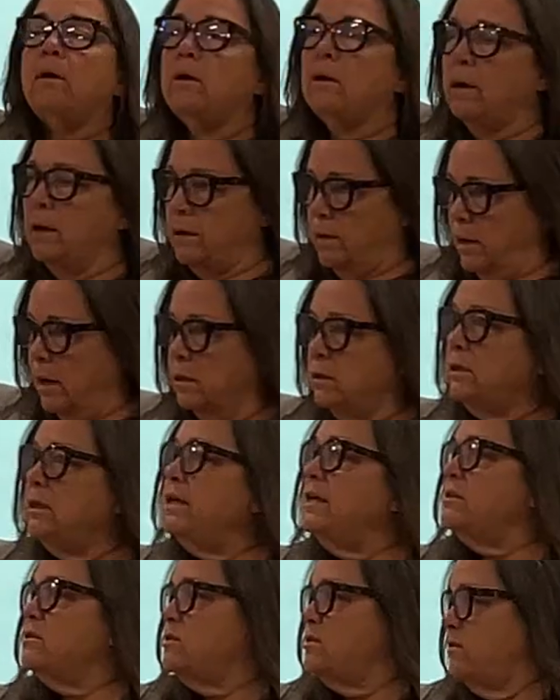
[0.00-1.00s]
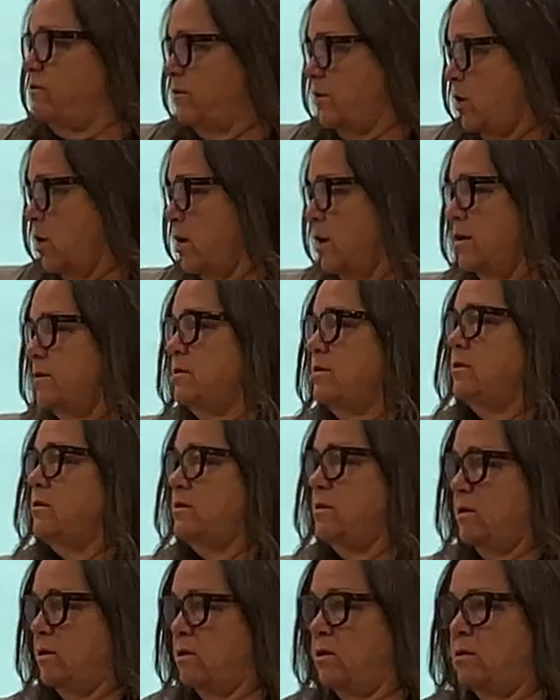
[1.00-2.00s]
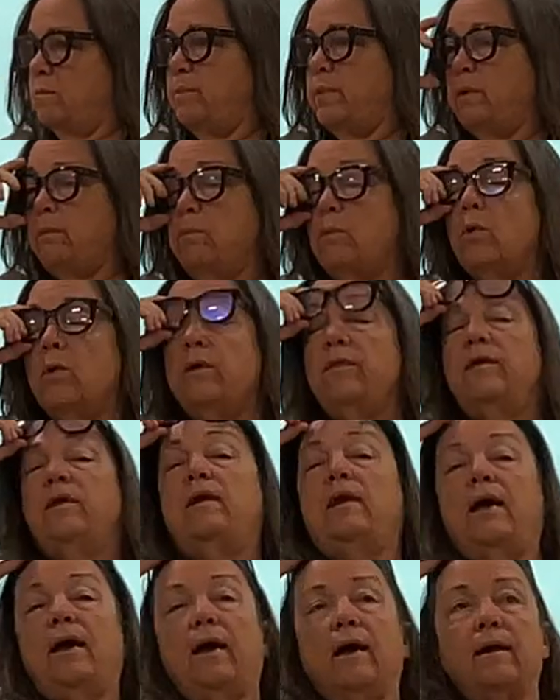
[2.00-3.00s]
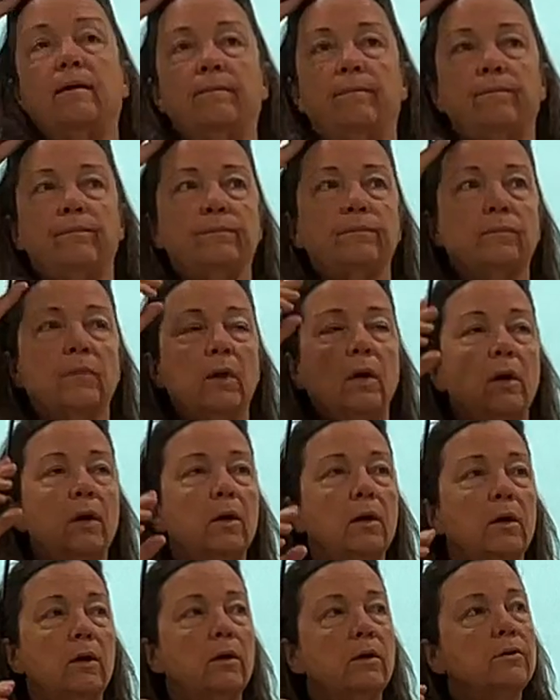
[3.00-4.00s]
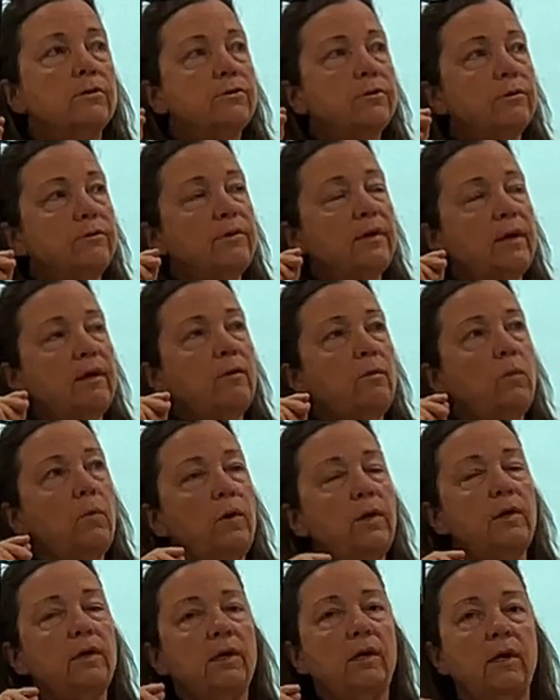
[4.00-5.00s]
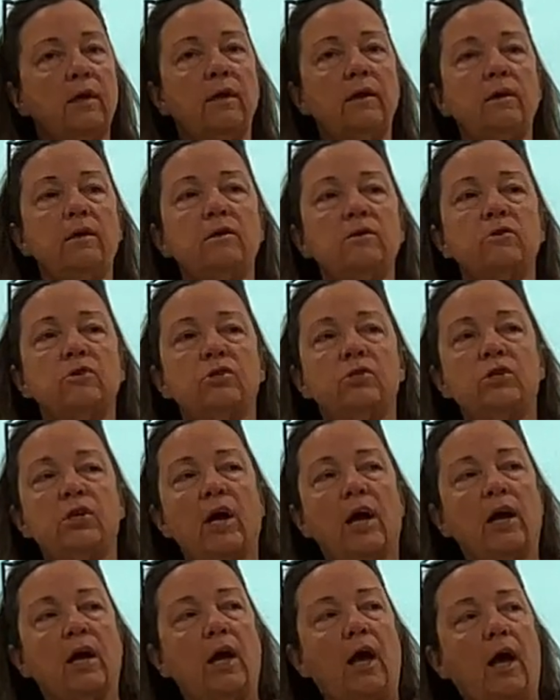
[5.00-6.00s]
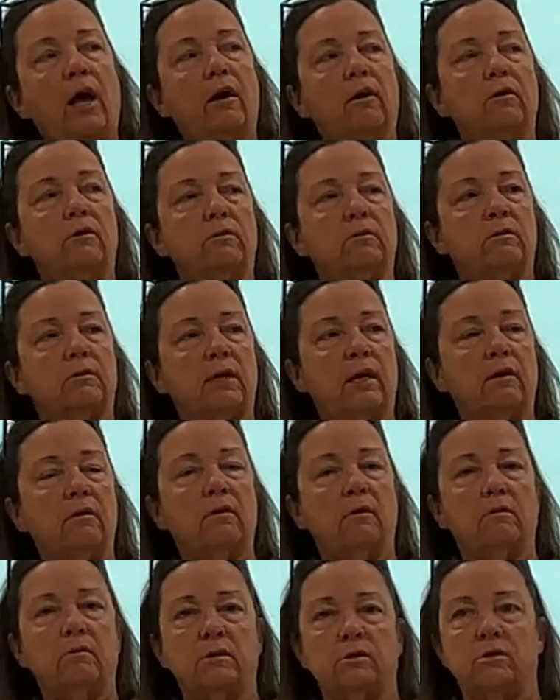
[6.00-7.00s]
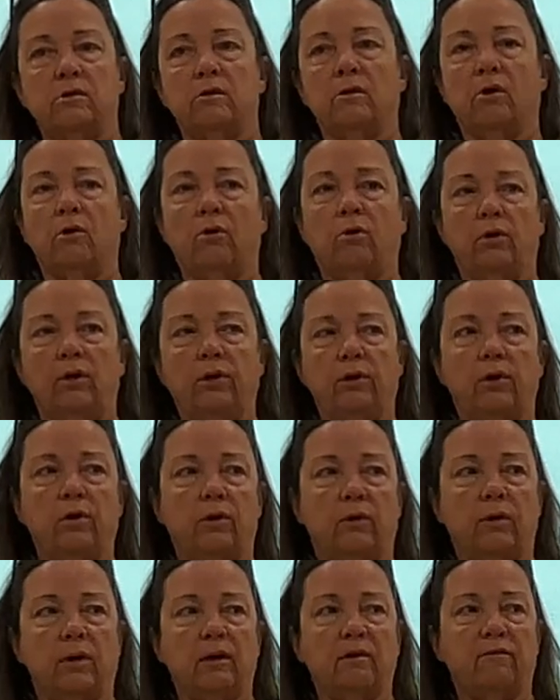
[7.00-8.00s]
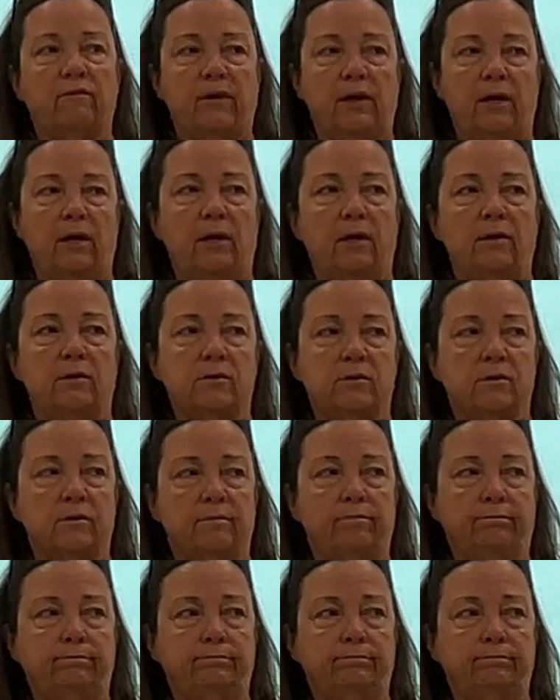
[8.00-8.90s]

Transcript: a, a list of causes. It could be more than that. So then when the kidneys check out, they go into the oliguric phase.